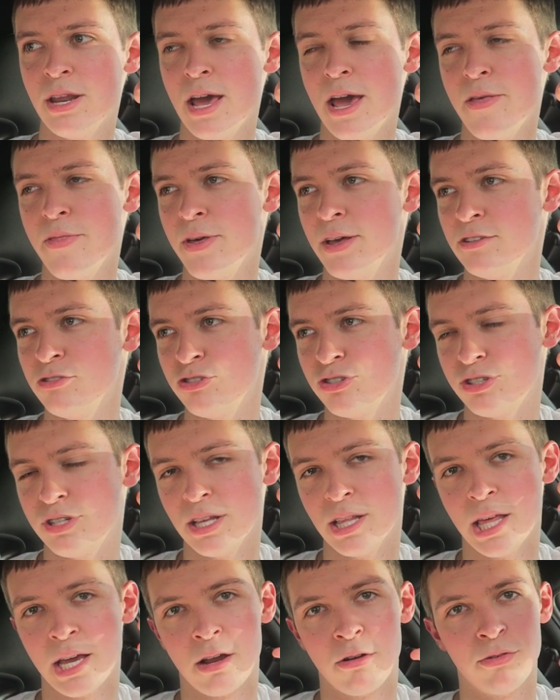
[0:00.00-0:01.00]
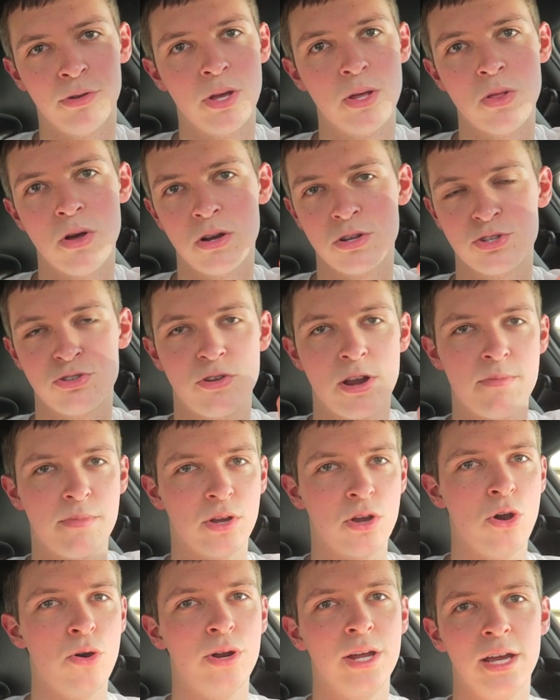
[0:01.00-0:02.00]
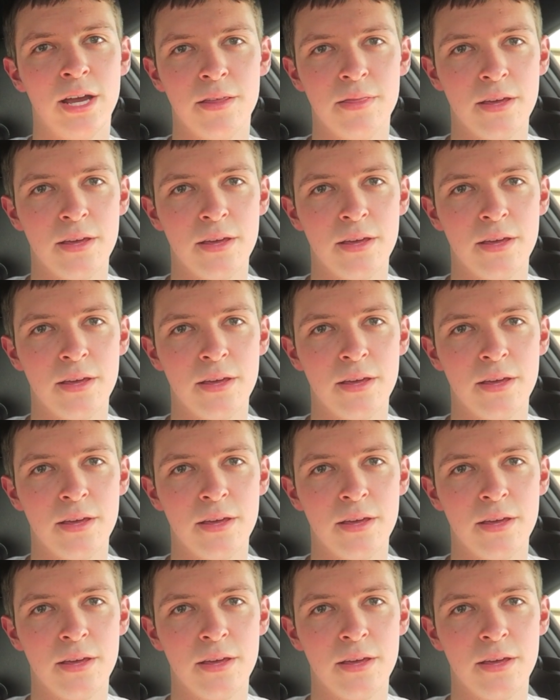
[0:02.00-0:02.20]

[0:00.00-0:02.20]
and then just did like a really long ceramic coating,